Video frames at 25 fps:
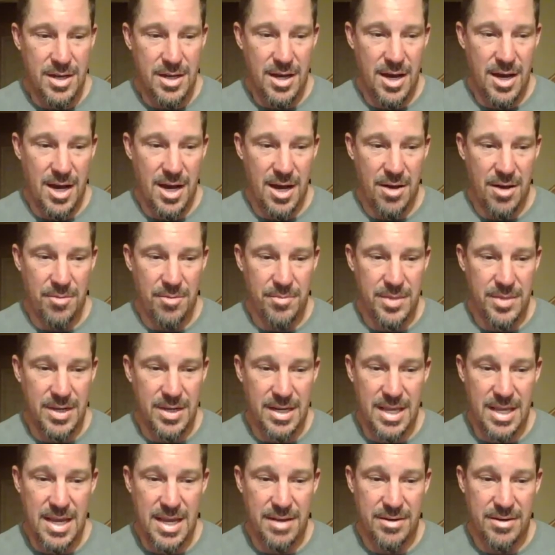Um,
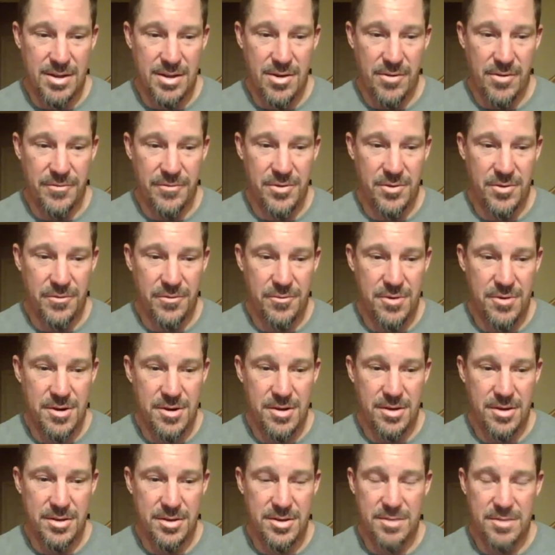and again, you know, feel free
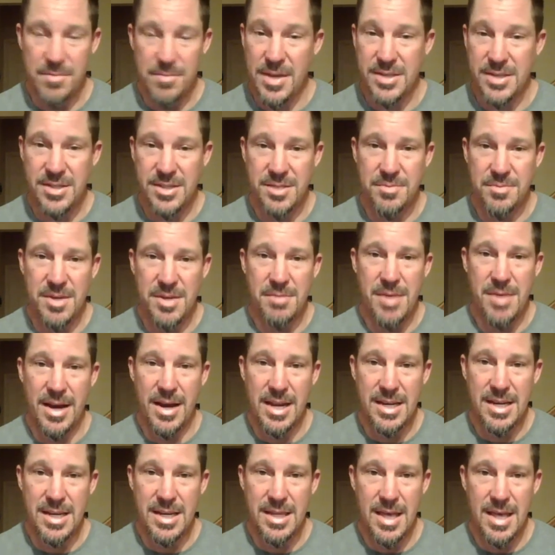to to message me about
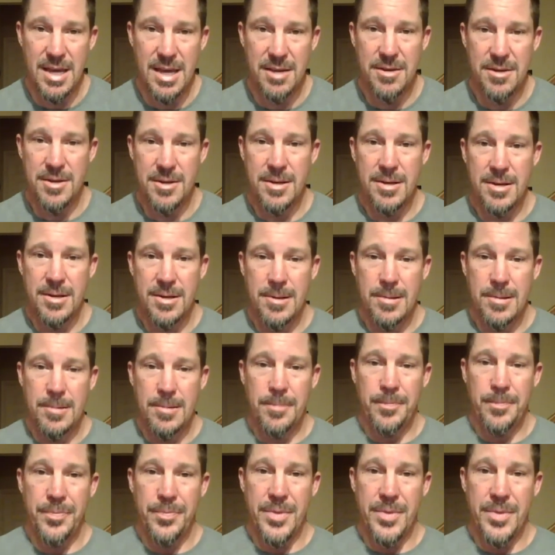anything.
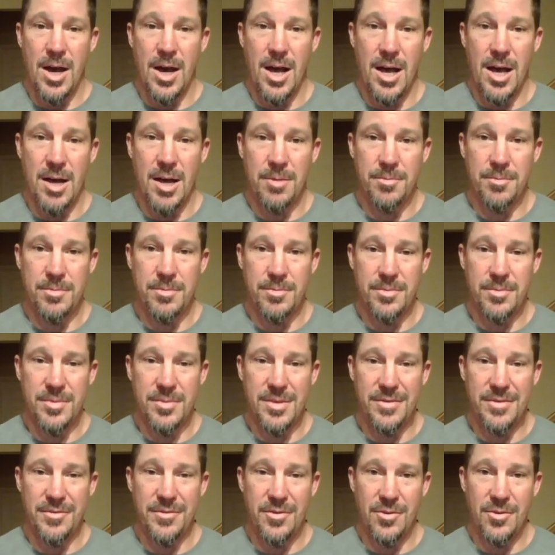Um,
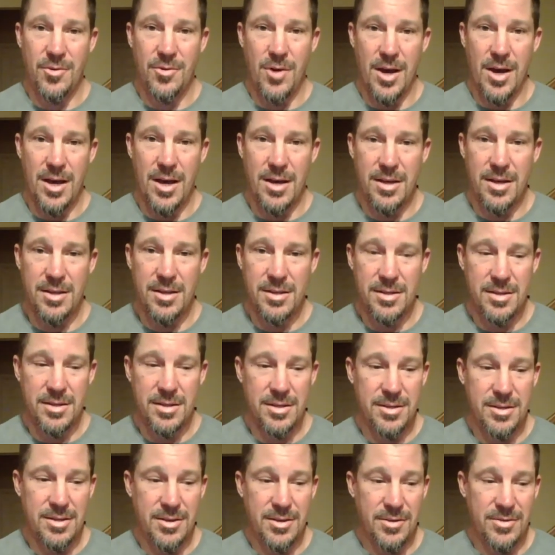if you uh,
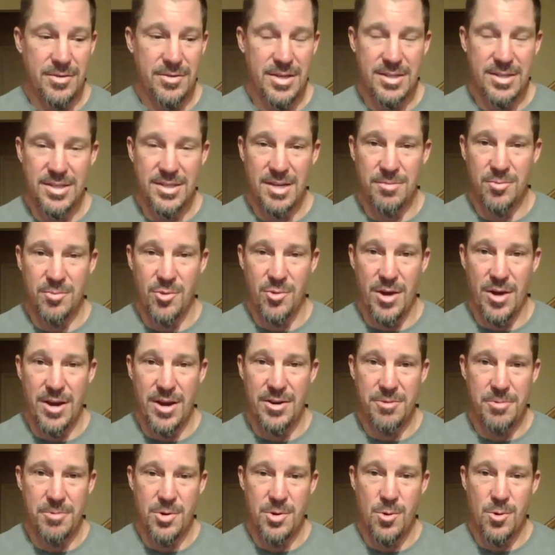you know did something
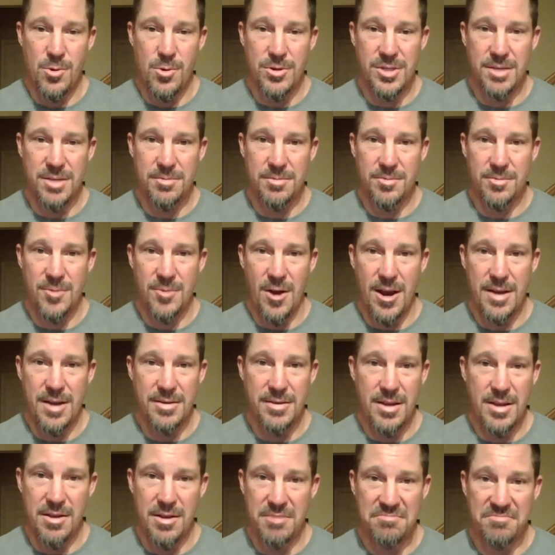great, you recorded something great,
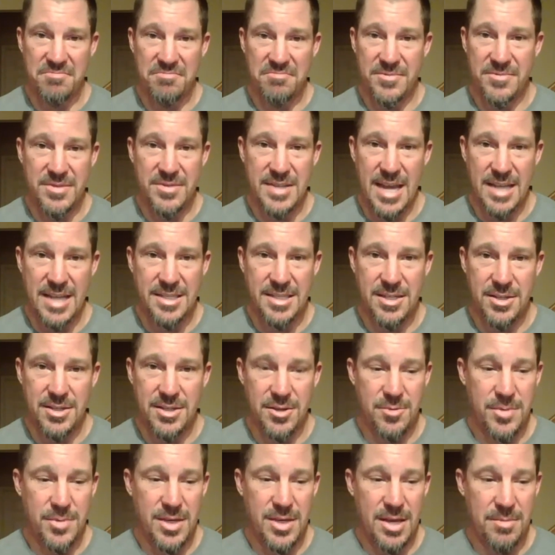you know, text it
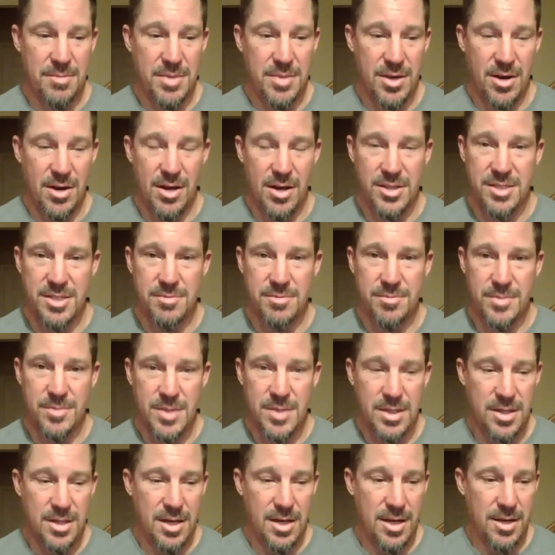to me. That'd be awesome.
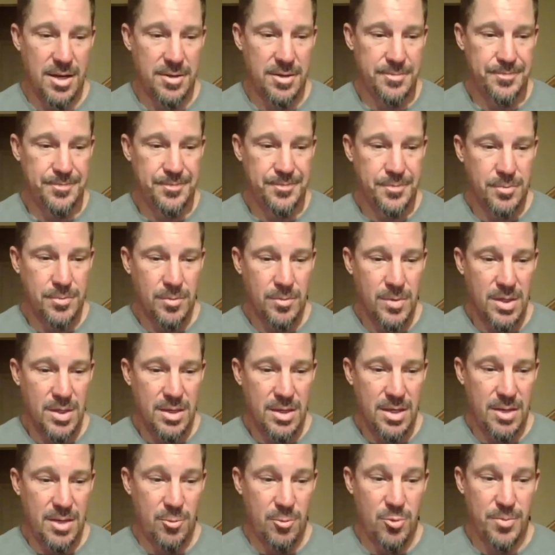Um,
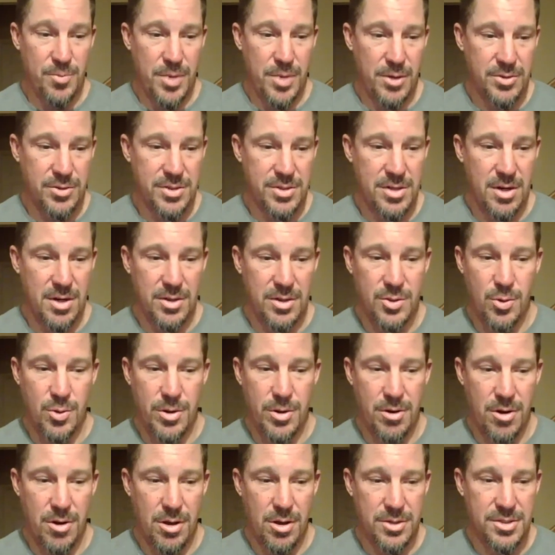and we'll post it on
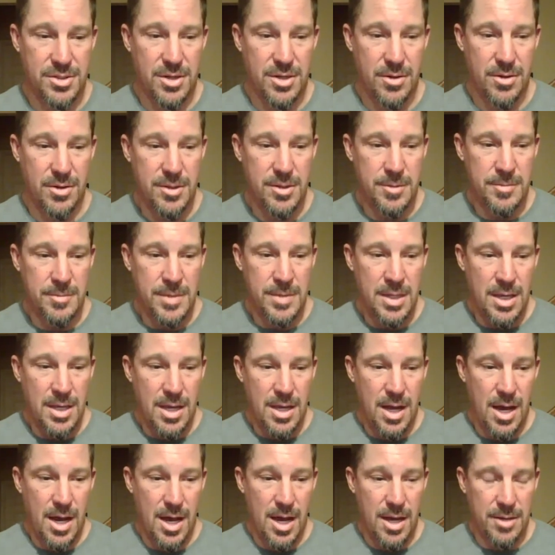Twitter also.
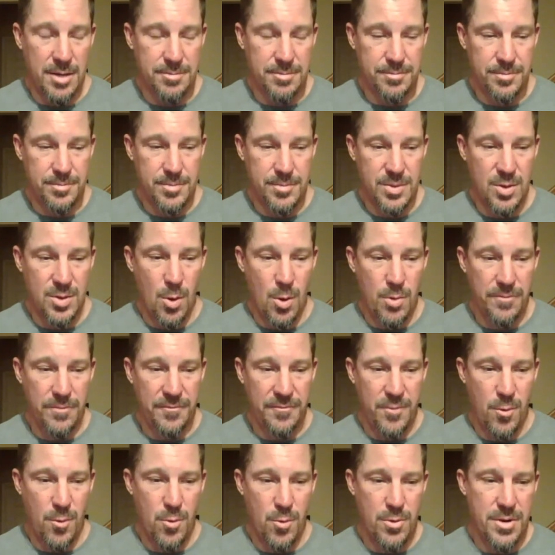Um, going
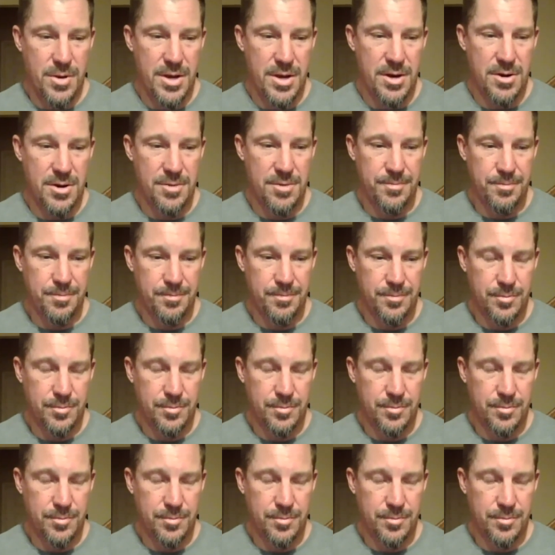forward here,